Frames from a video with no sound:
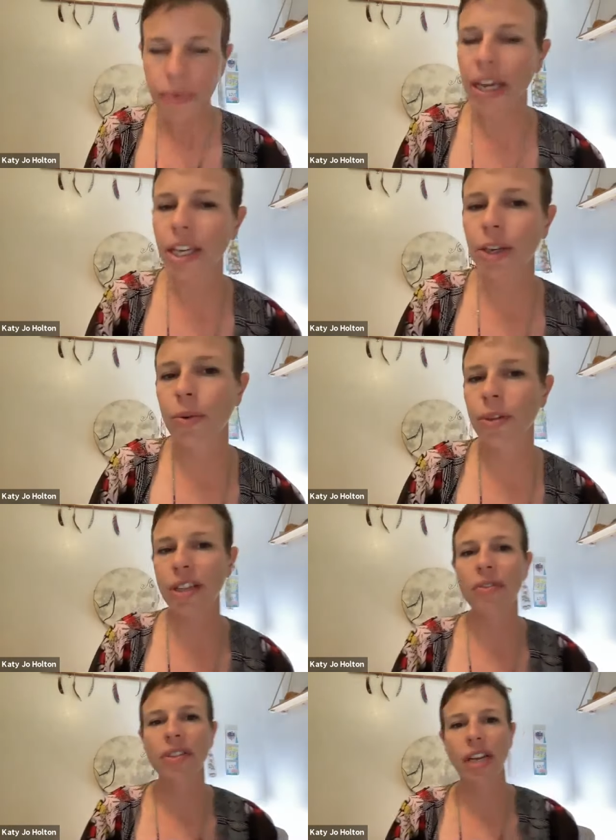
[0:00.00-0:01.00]
that you
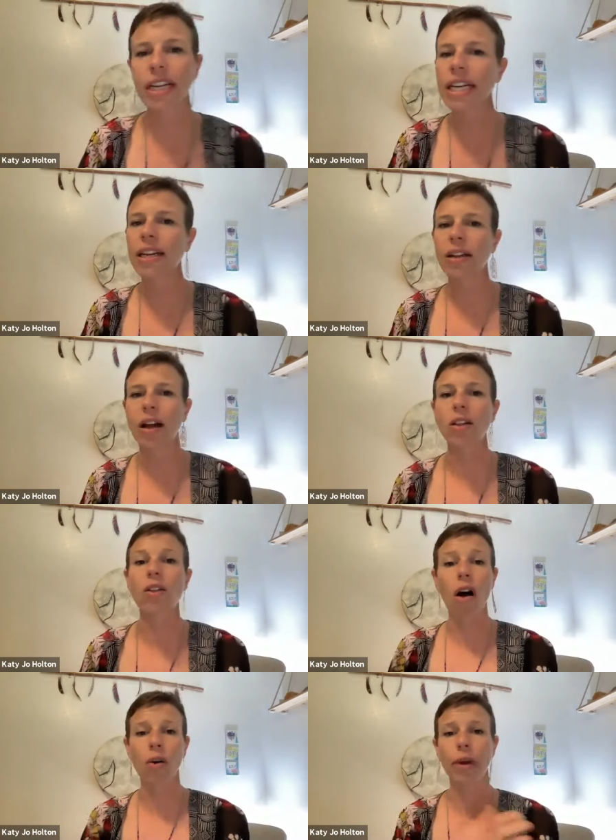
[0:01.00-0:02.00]
self-study
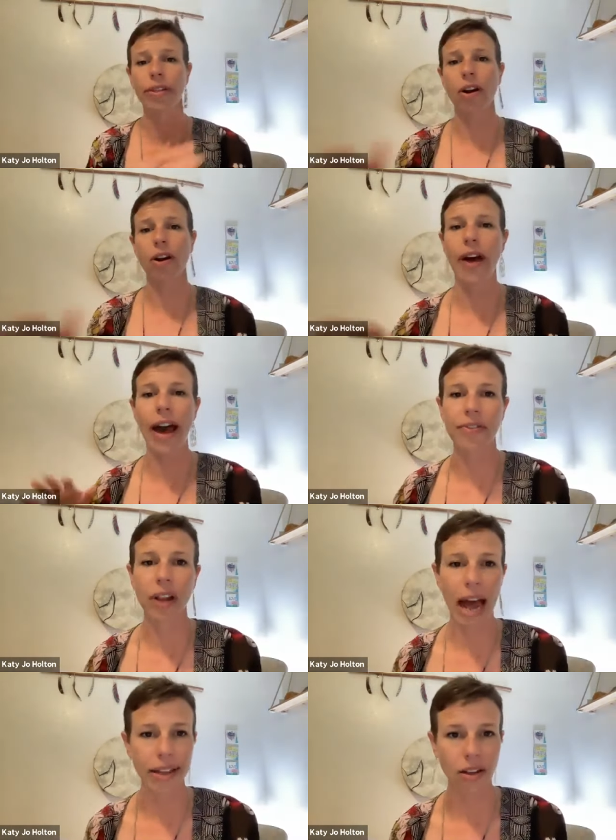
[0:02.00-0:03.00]
along with our live
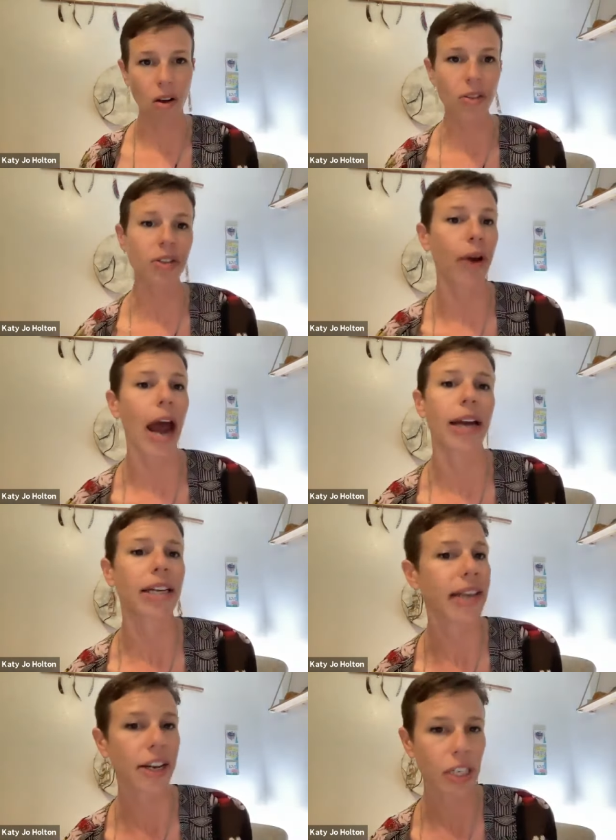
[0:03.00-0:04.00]
class calls and
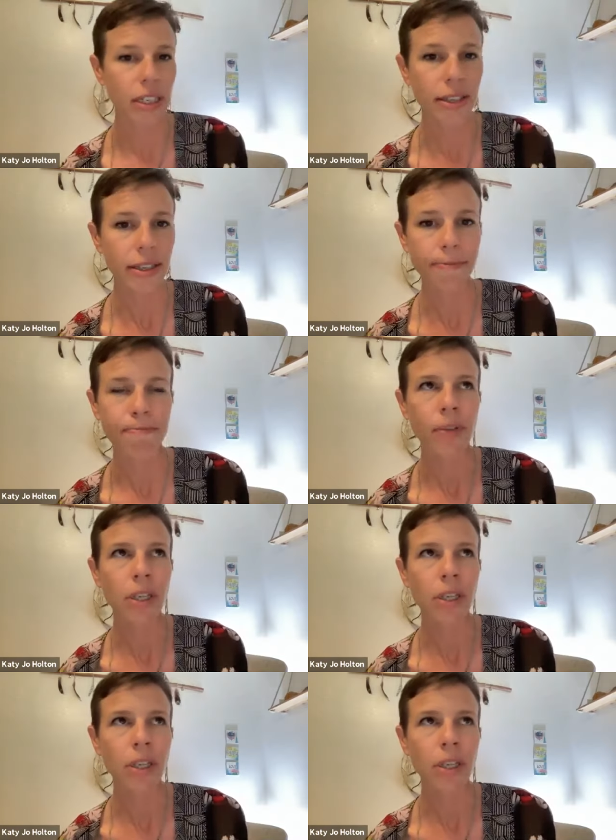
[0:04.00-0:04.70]
practice sessions.